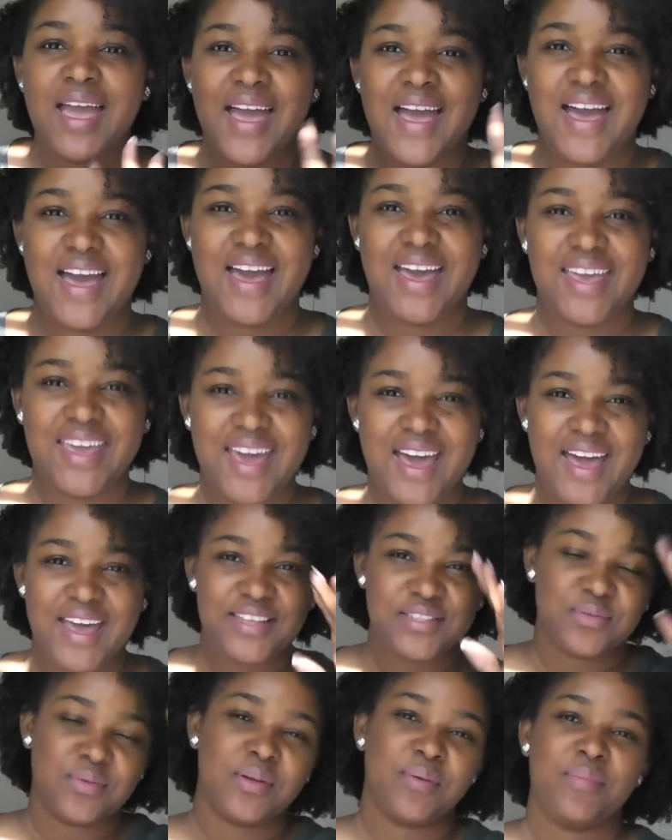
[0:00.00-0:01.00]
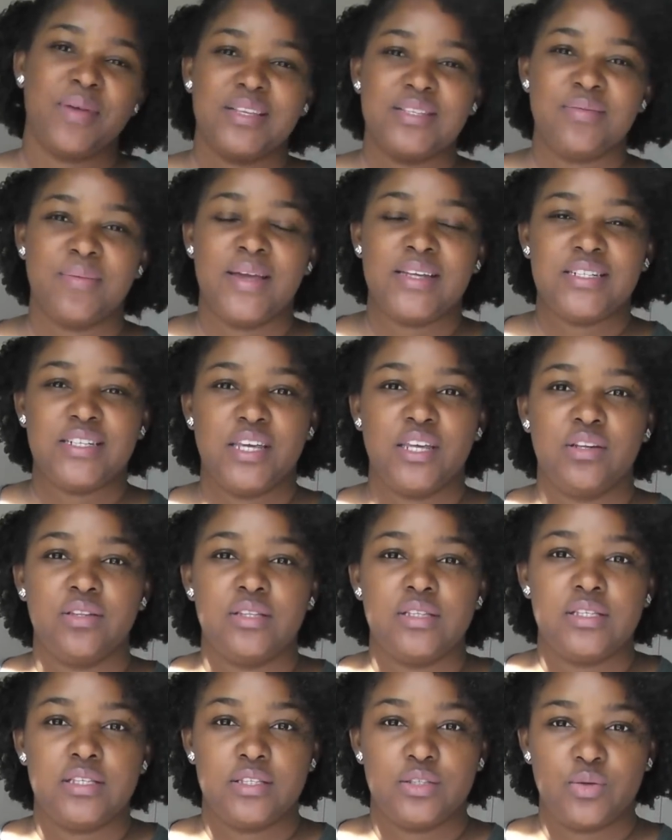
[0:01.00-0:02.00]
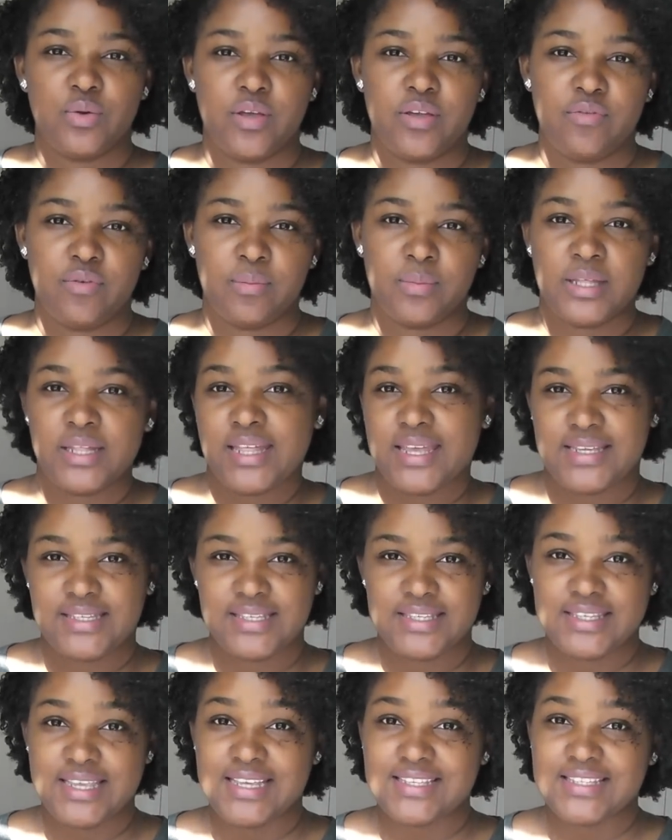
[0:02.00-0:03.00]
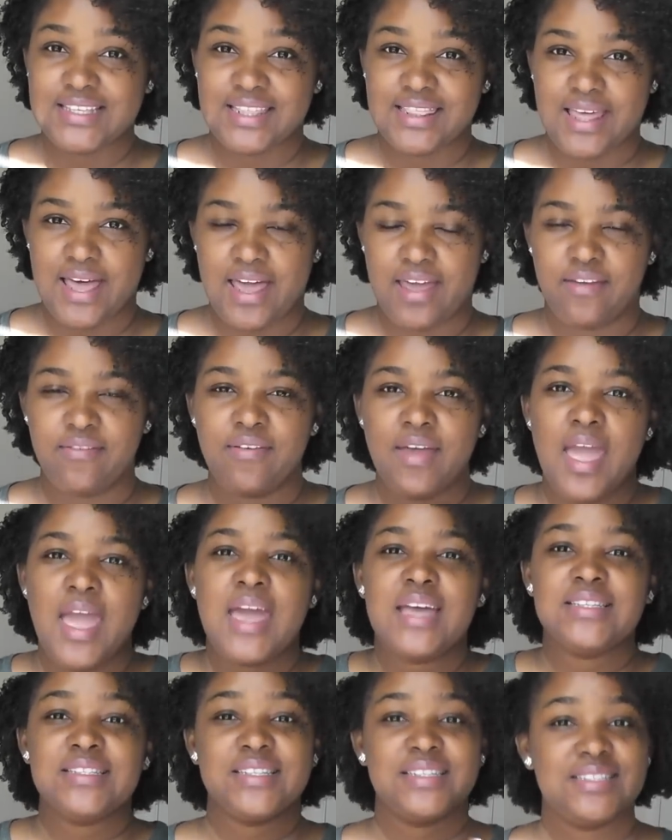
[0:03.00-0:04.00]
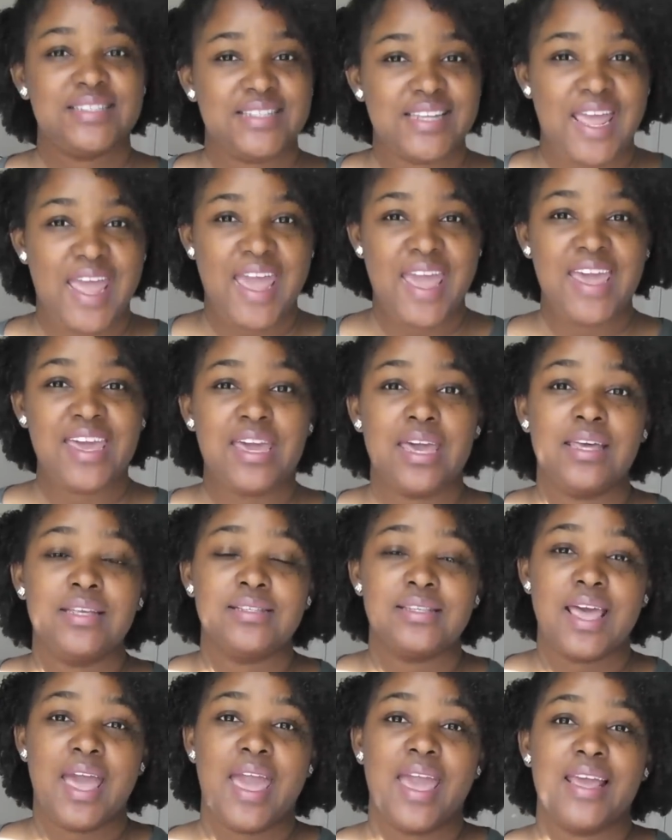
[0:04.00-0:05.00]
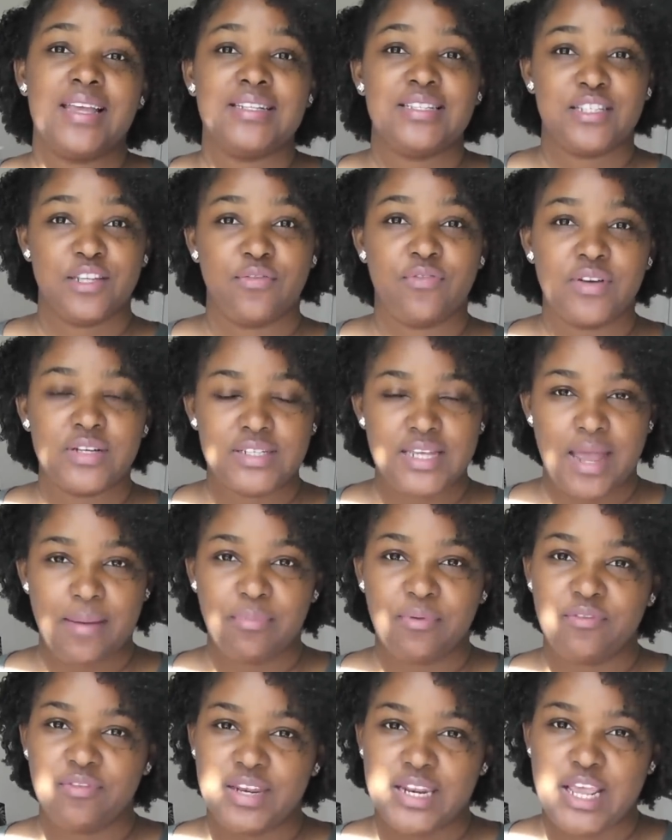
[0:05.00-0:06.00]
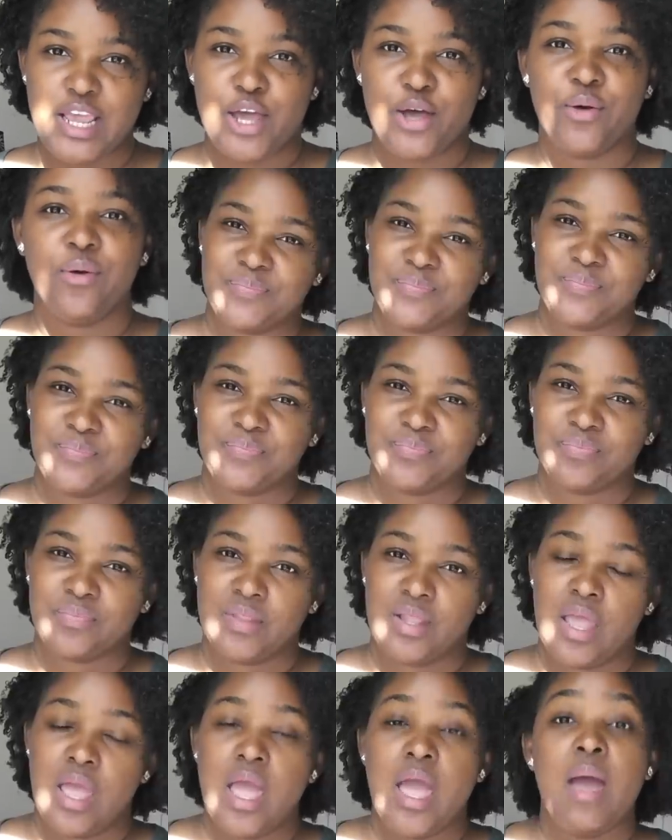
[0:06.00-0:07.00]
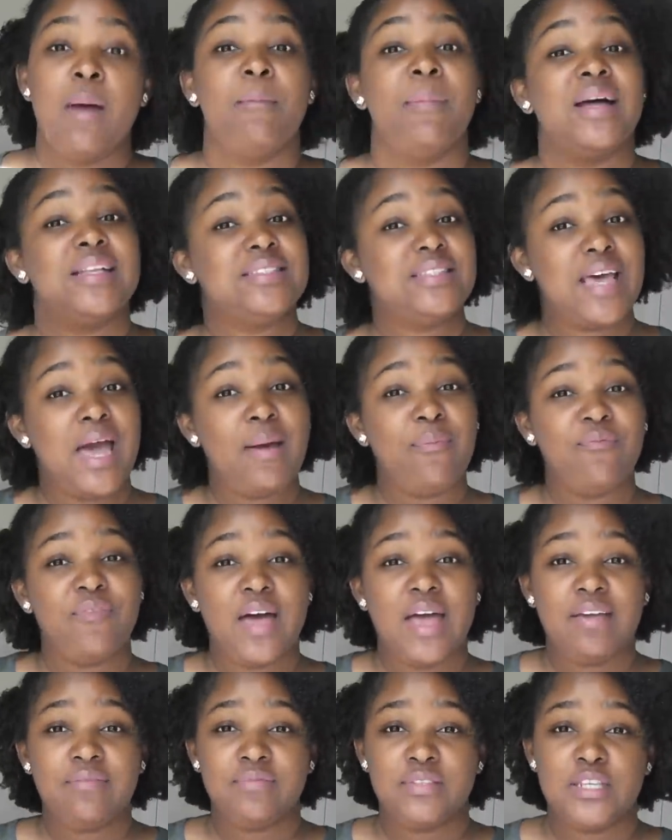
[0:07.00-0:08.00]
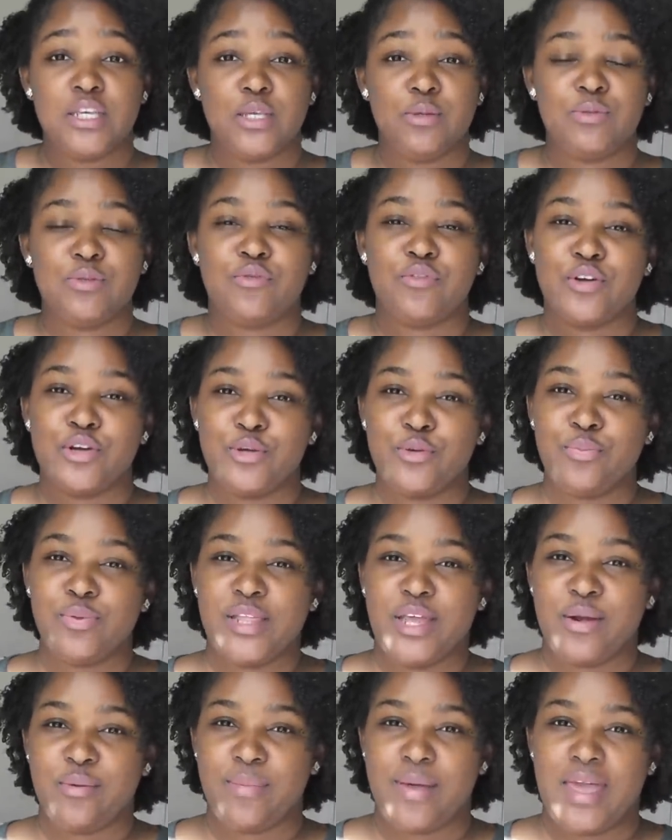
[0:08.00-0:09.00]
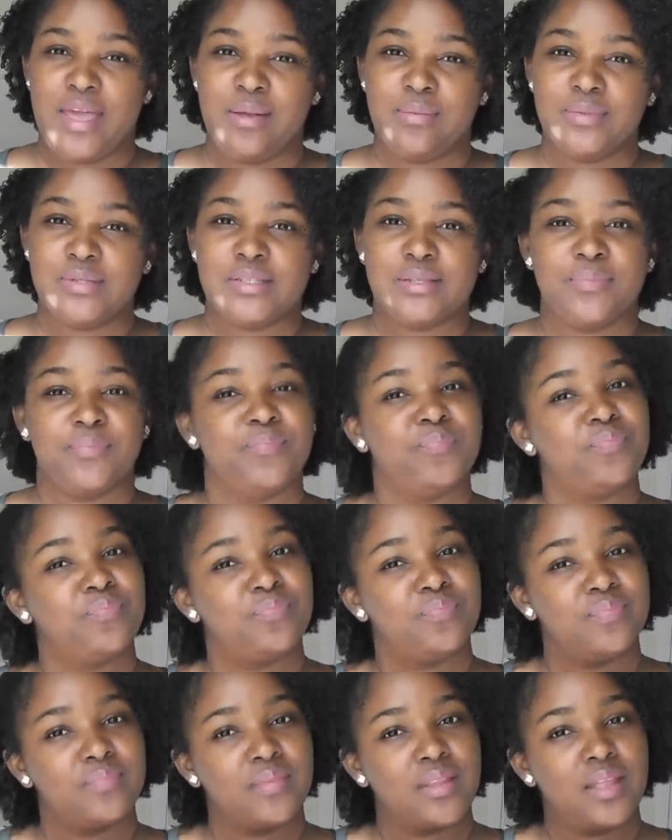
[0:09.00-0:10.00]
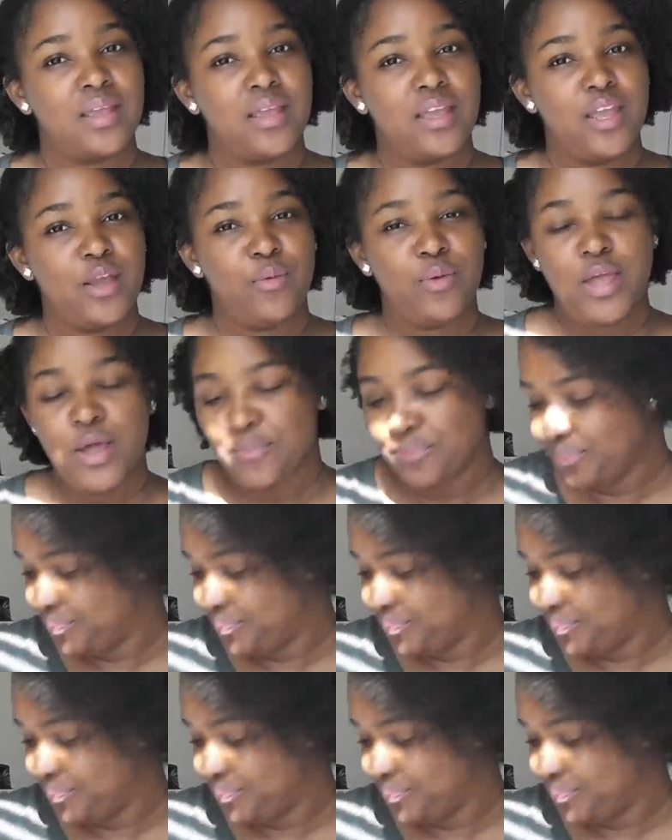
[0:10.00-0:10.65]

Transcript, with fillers: Hi guys, welcome back to my channel. This is Toya from The Classy Sassy Life. Today is a different type of video. My top five tips for new planner babes. Here we go.